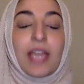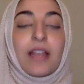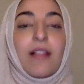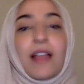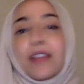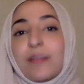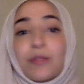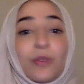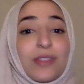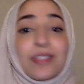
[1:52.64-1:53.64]
And I'll end up
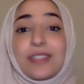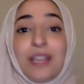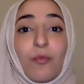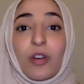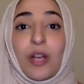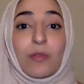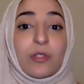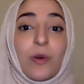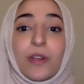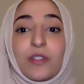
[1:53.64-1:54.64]
doing the same work I
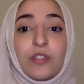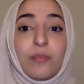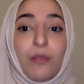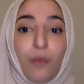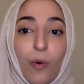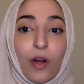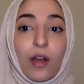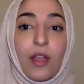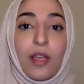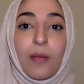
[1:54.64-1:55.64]
was going to do
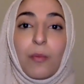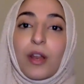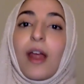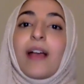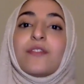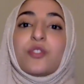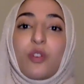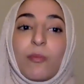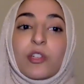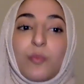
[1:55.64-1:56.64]
before, but I'll have
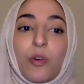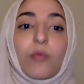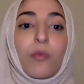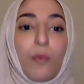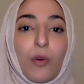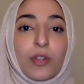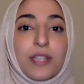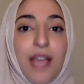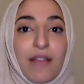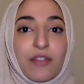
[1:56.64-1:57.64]
so much more rewards
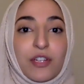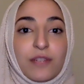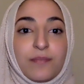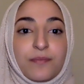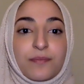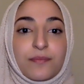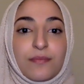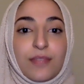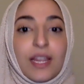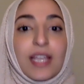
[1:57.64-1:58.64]
after.
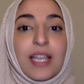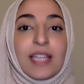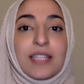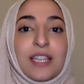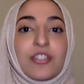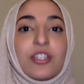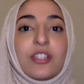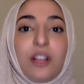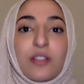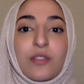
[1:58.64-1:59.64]
Intention
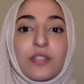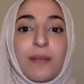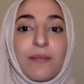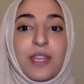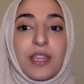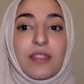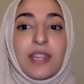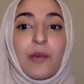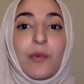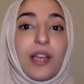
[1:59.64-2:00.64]
is also something
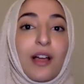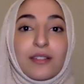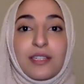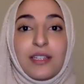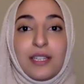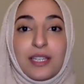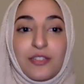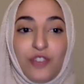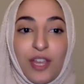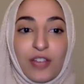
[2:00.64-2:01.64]
that we constantly
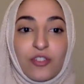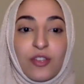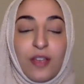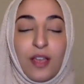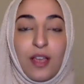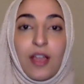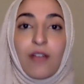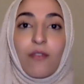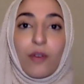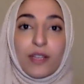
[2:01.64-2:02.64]
can change. For